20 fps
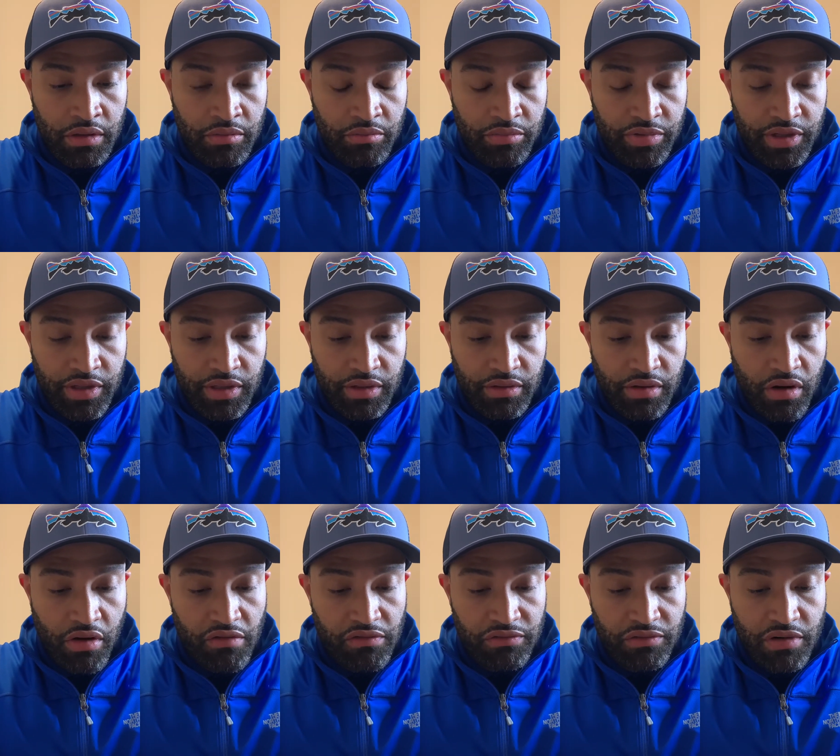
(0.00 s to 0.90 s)
But
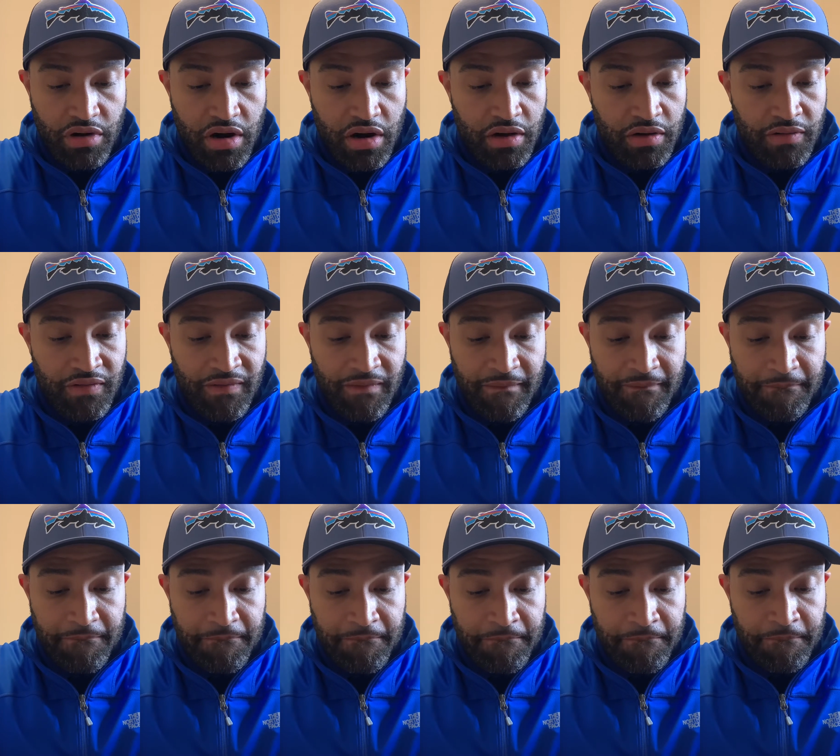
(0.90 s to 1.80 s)

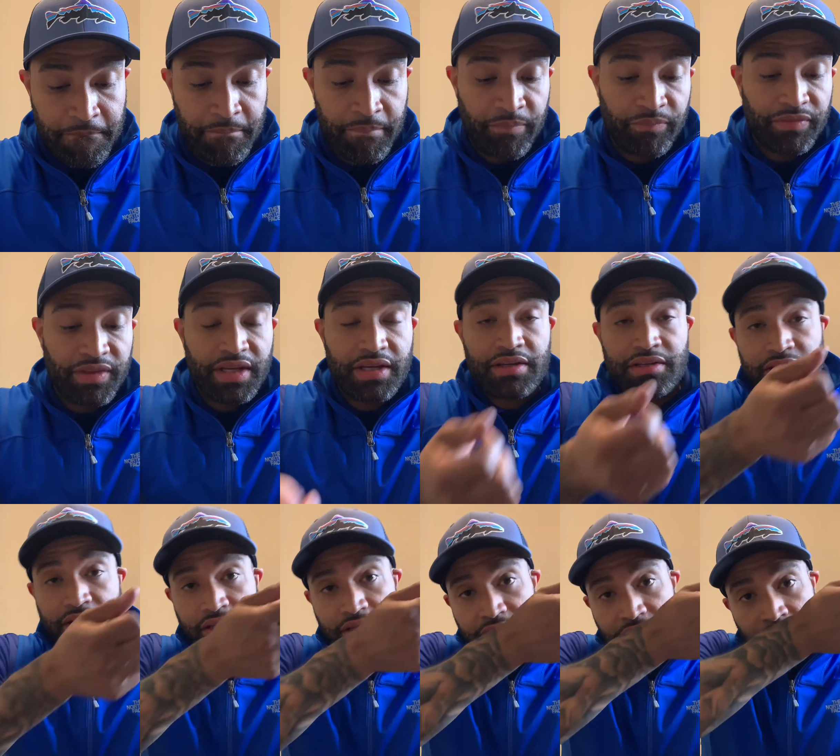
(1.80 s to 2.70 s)
overall,
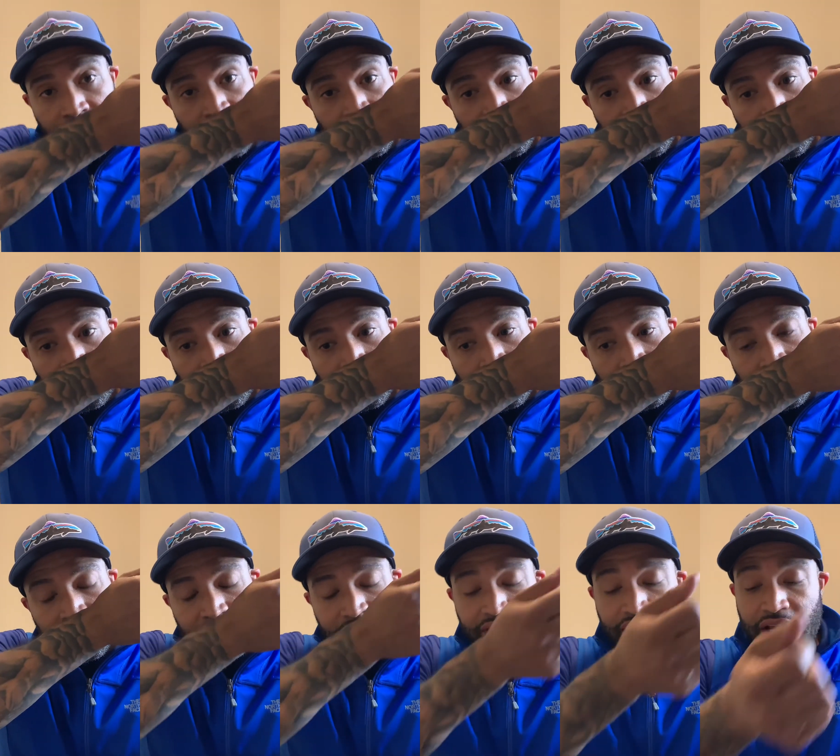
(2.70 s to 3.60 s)
this is
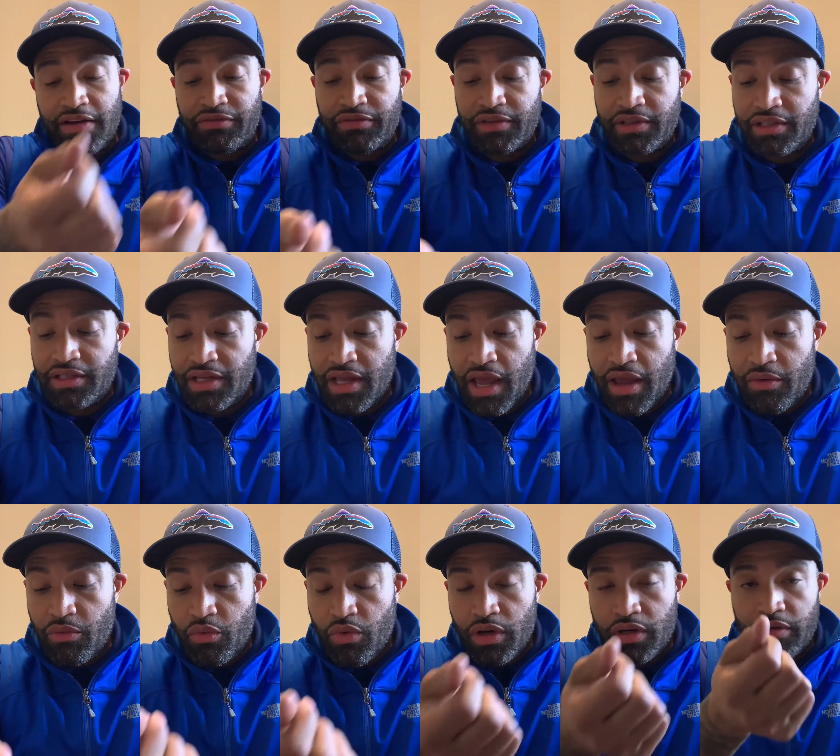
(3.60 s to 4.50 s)
definitely
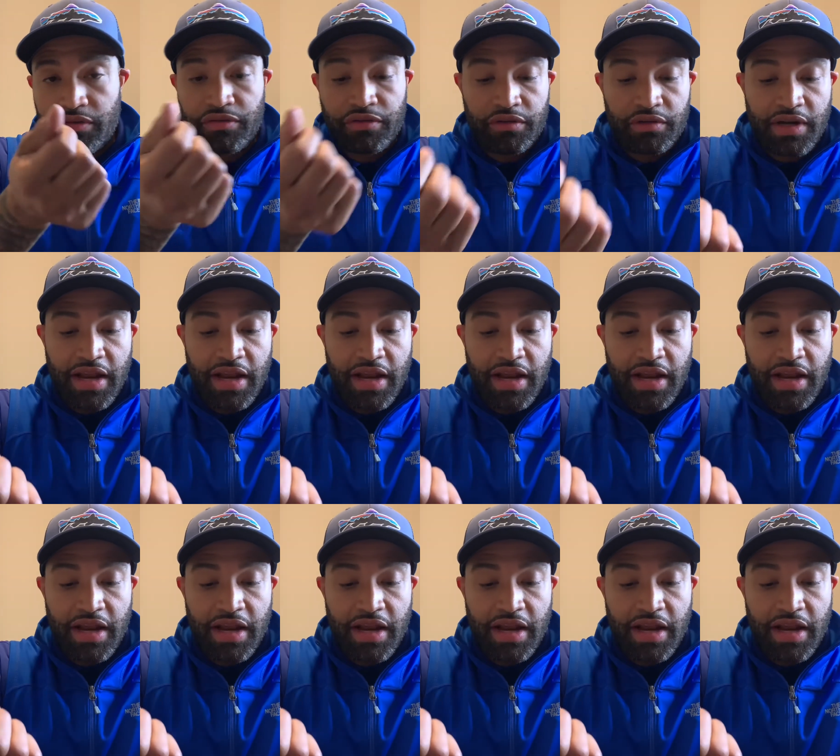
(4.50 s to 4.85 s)
a wonderful.